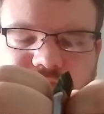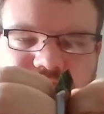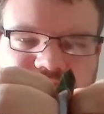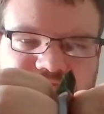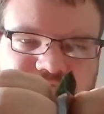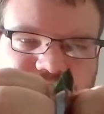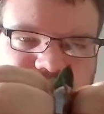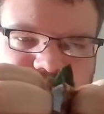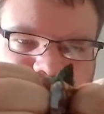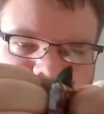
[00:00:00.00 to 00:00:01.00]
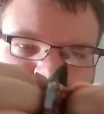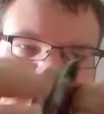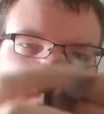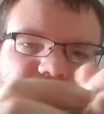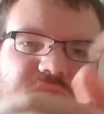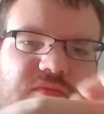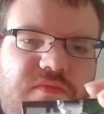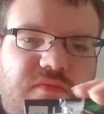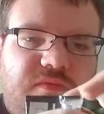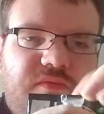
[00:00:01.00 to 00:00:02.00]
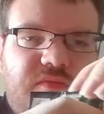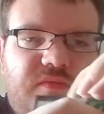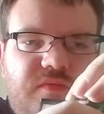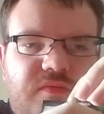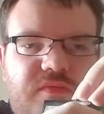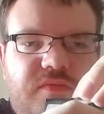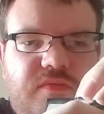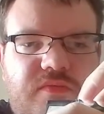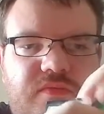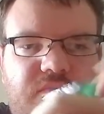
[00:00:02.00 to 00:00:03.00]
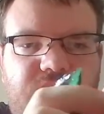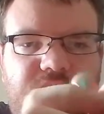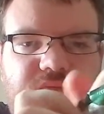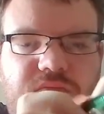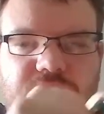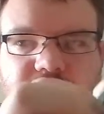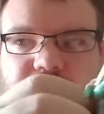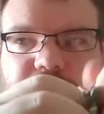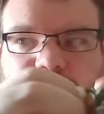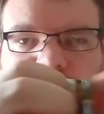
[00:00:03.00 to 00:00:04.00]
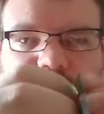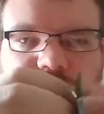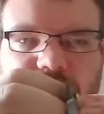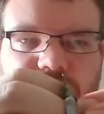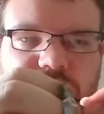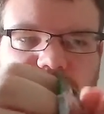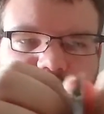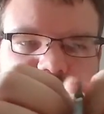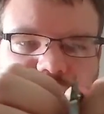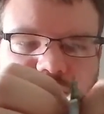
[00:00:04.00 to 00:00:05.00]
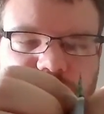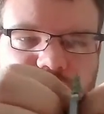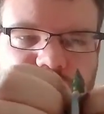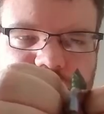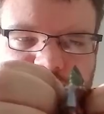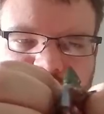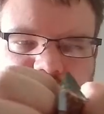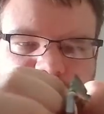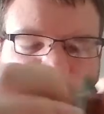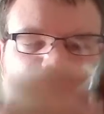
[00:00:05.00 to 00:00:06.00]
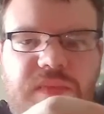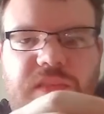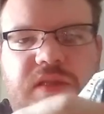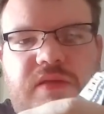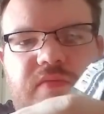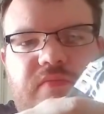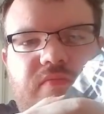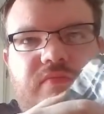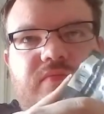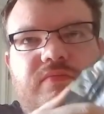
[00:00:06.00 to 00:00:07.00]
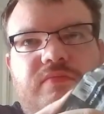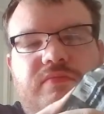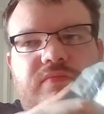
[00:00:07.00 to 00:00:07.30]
Nobody speaks.